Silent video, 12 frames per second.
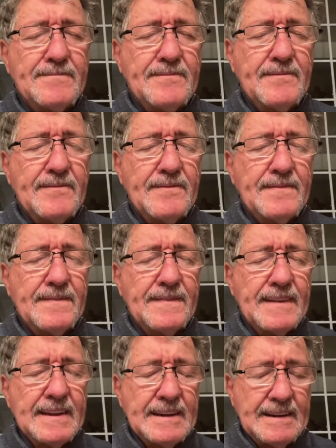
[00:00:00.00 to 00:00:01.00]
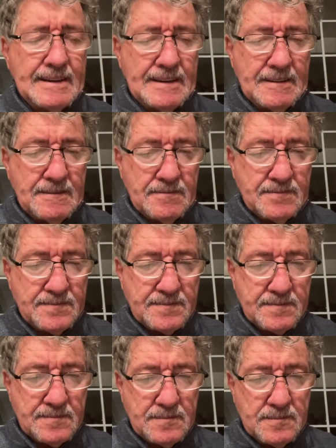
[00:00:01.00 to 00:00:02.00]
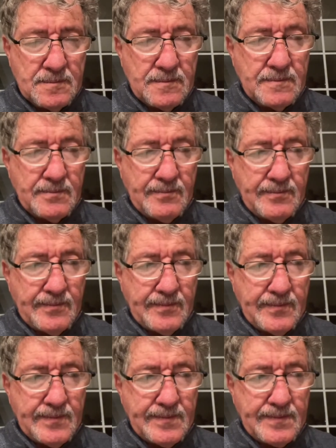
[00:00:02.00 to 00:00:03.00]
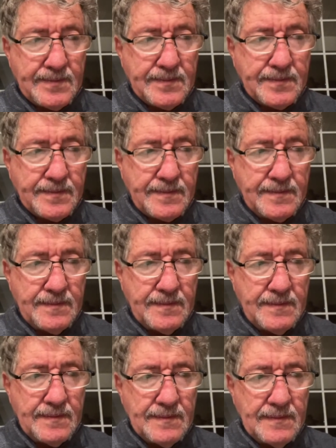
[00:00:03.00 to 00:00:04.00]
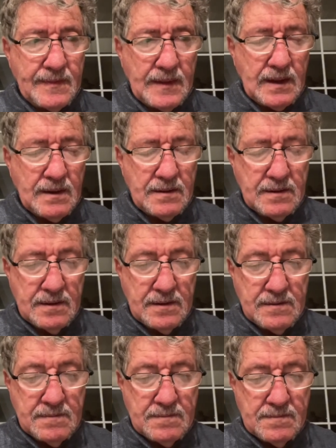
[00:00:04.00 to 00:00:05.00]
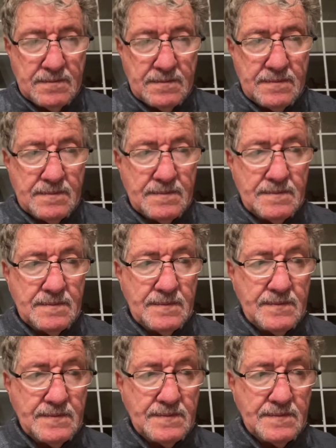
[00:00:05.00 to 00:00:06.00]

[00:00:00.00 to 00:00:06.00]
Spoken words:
Nobody speaks.